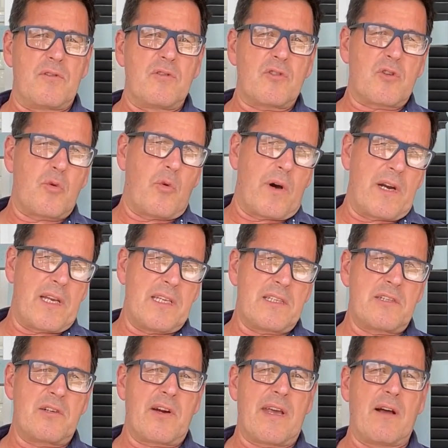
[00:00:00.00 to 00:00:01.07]
your 20s
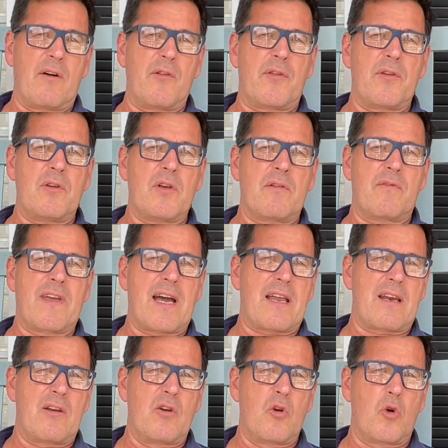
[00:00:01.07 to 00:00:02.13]
and you're healthy and you've got
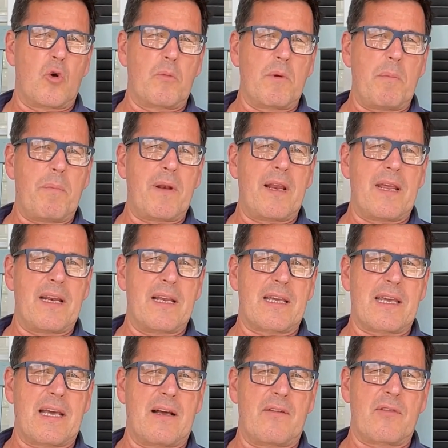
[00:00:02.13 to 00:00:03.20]
a normal platelet
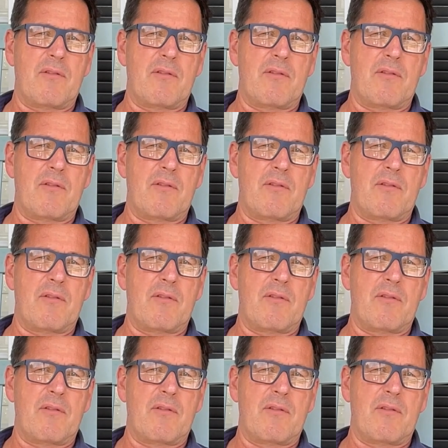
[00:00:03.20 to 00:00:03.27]
count,